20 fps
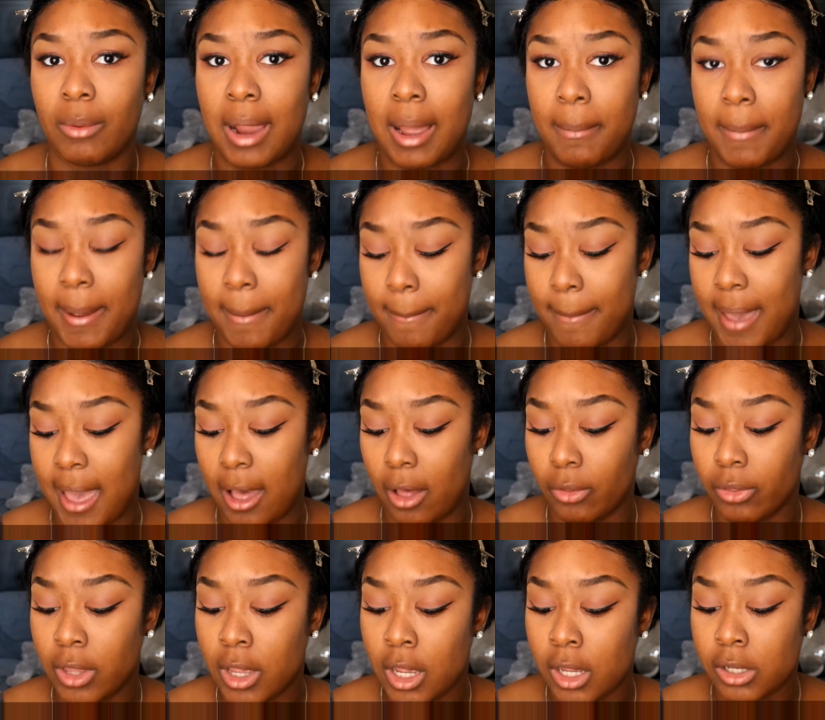around my
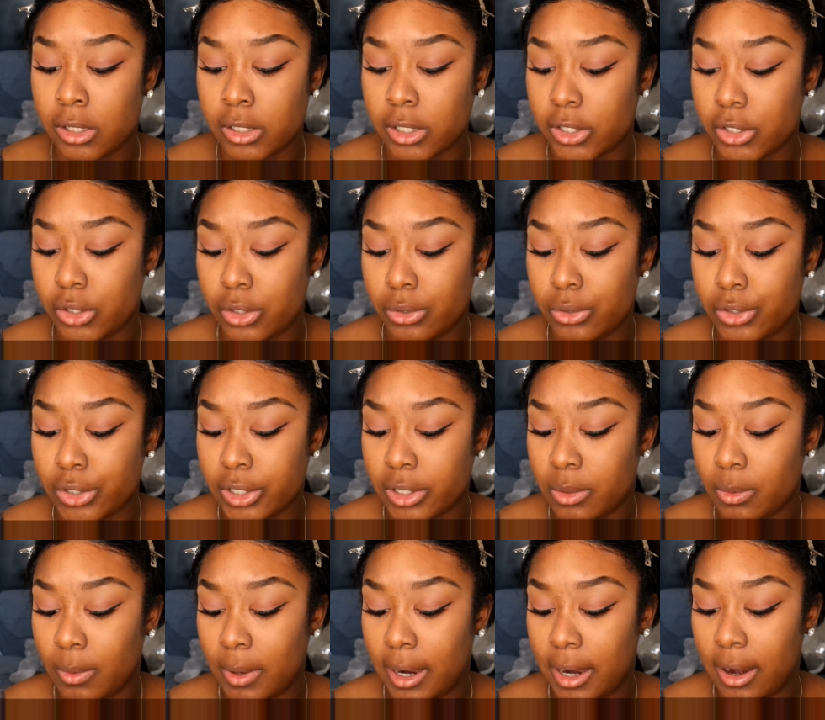mouth. So it's usually
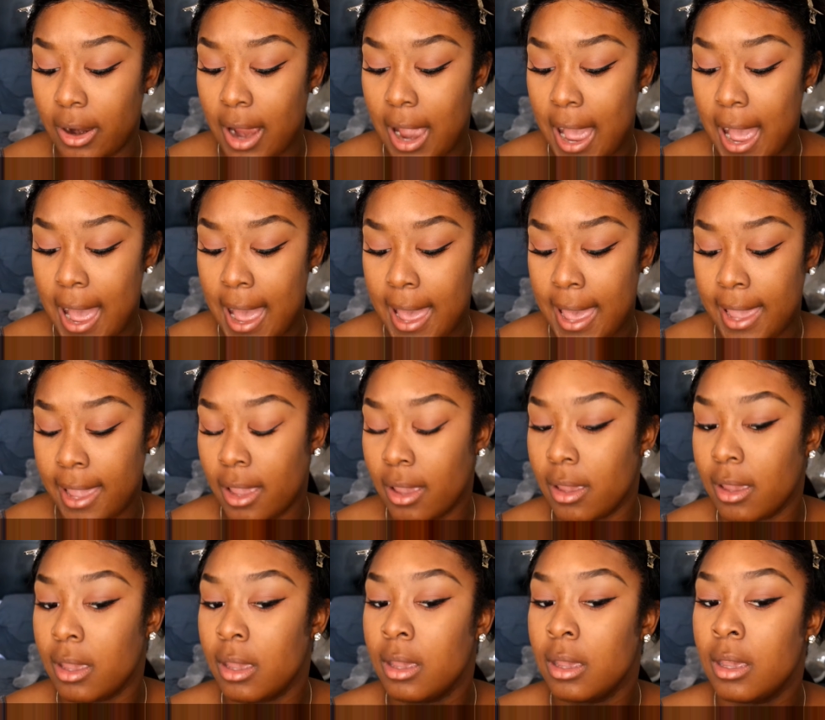where I
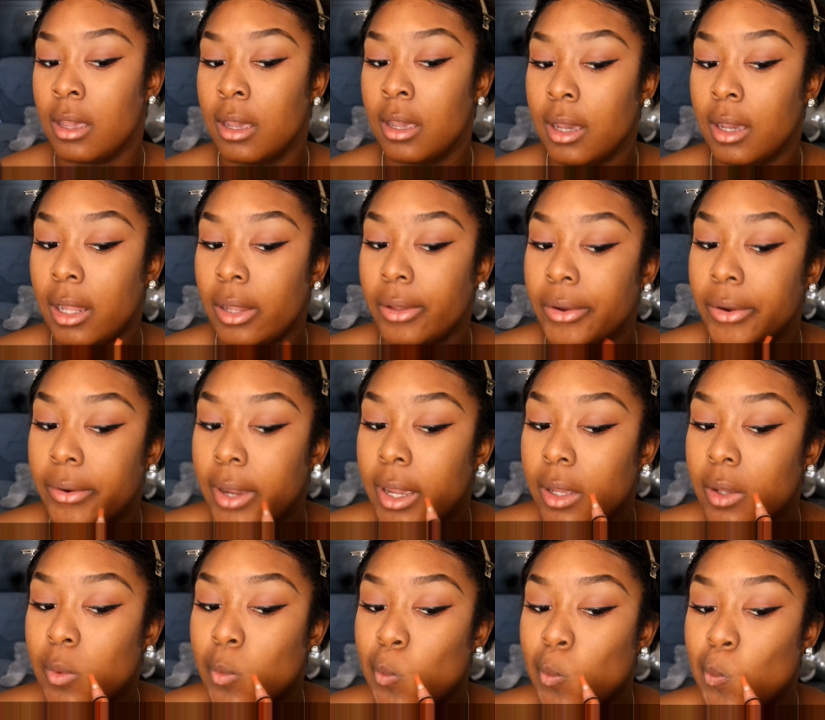color
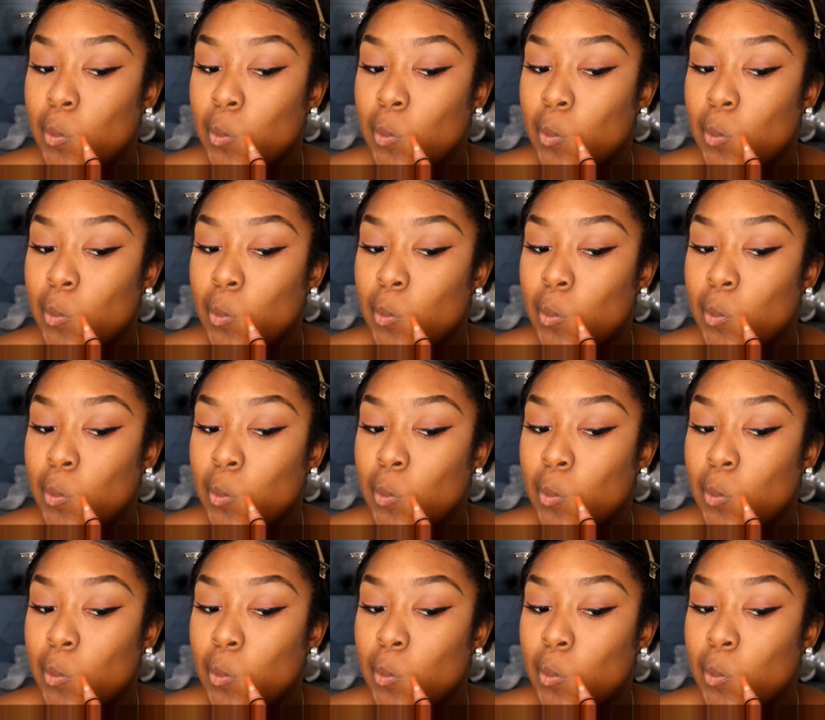correct.